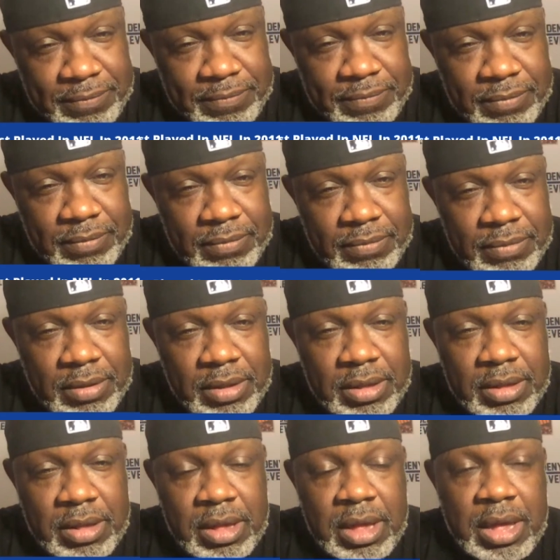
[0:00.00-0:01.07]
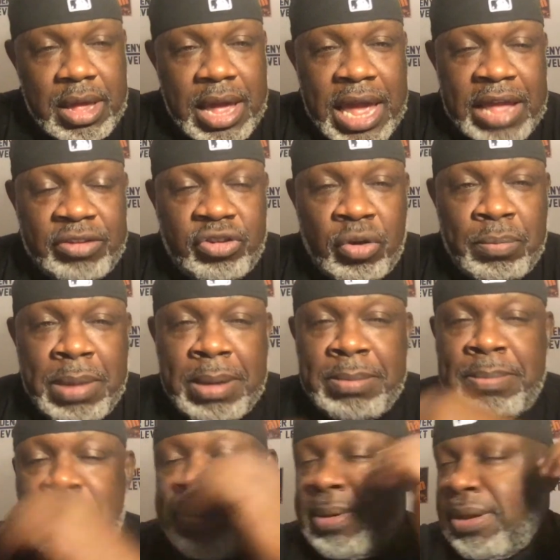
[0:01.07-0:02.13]
And so
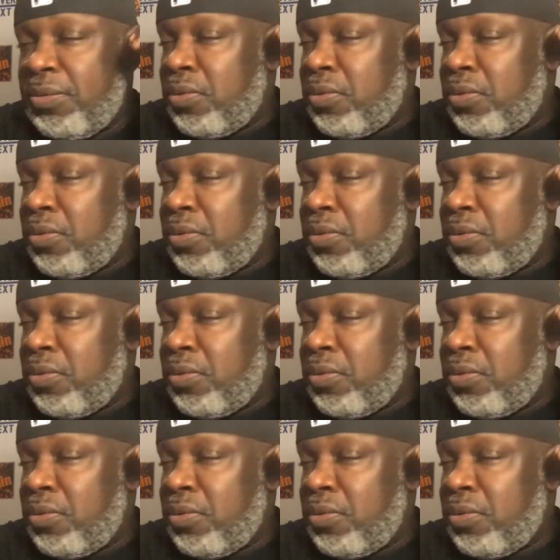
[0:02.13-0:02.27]
maybe